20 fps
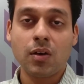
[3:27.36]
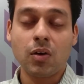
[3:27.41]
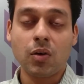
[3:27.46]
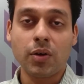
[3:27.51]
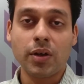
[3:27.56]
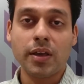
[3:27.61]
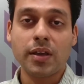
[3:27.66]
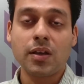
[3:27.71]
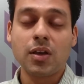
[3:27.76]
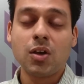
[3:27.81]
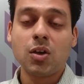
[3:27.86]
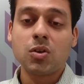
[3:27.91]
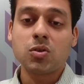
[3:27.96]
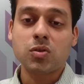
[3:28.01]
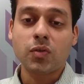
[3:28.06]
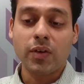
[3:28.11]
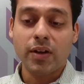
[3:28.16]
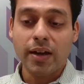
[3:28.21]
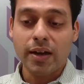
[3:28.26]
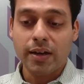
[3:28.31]
Okay, so
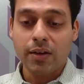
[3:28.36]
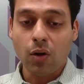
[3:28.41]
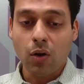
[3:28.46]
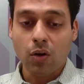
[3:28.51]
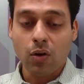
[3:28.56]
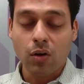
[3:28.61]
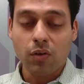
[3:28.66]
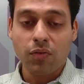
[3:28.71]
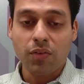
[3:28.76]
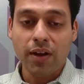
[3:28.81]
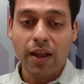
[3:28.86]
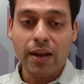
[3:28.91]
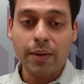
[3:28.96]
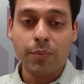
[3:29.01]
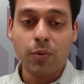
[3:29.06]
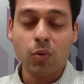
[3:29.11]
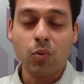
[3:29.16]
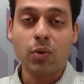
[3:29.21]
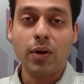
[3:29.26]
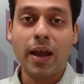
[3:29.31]
when I talk of type
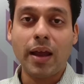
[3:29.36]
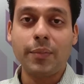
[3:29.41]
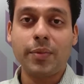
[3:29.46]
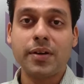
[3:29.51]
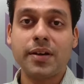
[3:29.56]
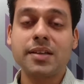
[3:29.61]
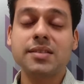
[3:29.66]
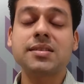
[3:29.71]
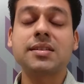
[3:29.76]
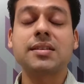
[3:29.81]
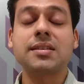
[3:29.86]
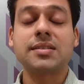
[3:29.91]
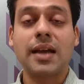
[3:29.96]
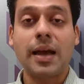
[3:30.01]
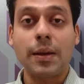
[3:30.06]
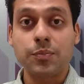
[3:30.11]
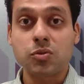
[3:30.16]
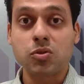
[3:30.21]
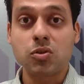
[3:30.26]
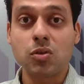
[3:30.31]
2 diabetes, it is
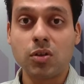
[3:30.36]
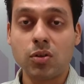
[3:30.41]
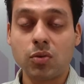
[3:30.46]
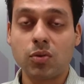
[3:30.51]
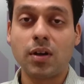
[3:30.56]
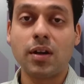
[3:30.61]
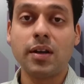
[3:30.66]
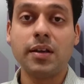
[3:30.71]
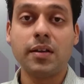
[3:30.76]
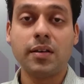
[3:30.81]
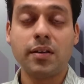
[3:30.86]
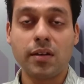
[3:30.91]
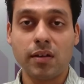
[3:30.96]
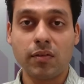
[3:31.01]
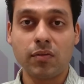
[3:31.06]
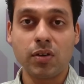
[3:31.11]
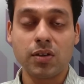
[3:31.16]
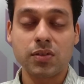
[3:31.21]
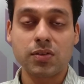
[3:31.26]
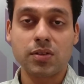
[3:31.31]
absolutely
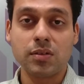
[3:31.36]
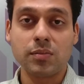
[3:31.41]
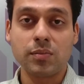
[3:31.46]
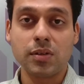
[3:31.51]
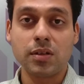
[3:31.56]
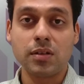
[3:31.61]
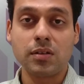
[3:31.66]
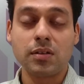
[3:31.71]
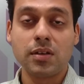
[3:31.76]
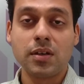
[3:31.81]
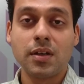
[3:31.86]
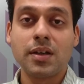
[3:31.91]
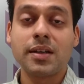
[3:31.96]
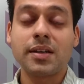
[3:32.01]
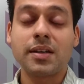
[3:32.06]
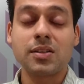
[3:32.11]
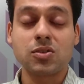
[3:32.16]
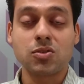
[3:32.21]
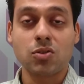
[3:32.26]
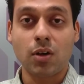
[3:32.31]
reversible.
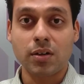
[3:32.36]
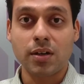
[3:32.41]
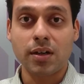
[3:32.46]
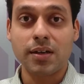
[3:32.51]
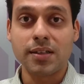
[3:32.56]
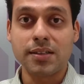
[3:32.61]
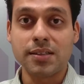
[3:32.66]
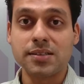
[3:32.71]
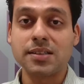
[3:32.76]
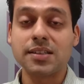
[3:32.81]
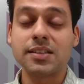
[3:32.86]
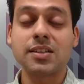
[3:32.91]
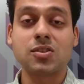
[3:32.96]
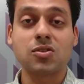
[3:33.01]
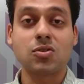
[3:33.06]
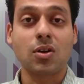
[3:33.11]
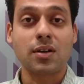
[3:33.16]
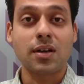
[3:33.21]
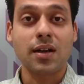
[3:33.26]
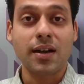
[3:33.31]
It is not a disease, it is
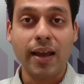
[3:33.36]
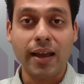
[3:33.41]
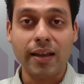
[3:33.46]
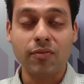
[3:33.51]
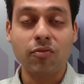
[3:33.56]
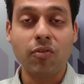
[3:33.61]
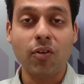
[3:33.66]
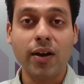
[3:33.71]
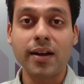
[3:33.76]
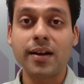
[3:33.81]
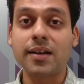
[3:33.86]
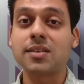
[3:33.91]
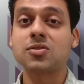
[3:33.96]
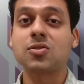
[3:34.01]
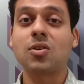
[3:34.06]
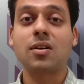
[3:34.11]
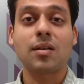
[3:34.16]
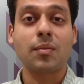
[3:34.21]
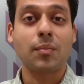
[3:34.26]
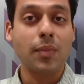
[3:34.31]
not a typhoid, it is
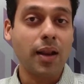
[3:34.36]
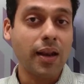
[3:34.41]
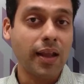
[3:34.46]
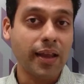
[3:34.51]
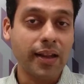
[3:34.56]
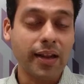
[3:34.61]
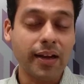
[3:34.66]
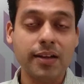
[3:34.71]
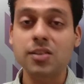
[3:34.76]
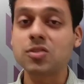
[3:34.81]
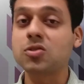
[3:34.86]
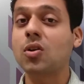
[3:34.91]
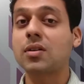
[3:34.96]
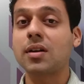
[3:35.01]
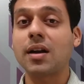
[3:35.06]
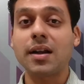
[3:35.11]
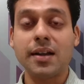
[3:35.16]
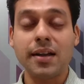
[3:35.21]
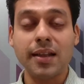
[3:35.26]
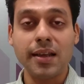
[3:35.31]
not a malaria, it is not a
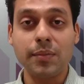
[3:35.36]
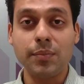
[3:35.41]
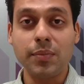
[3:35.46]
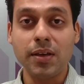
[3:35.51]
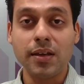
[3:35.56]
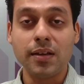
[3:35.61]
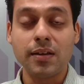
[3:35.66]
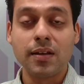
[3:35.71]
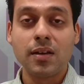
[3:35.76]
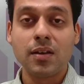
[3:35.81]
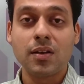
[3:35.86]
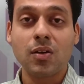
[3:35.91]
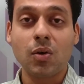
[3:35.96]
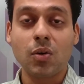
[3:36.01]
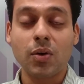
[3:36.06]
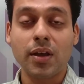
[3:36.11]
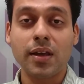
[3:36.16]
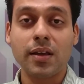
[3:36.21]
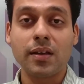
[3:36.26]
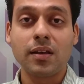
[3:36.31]
TB,
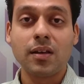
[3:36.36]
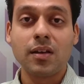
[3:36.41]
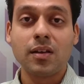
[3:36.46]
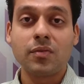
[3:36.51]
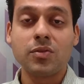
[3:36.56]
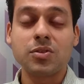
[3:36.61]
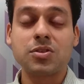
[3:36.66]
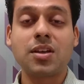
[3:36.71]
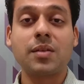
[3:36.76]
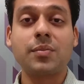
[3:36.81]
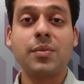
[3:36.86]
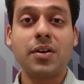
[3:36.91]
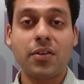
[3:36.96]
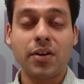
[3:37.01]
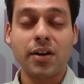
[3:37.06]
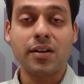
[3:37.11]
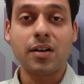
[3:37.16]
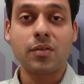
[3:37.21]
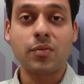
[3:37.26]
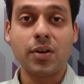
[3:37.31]
okay, which can be
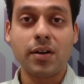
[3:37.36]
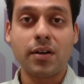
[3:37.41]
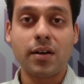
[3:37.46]
treated with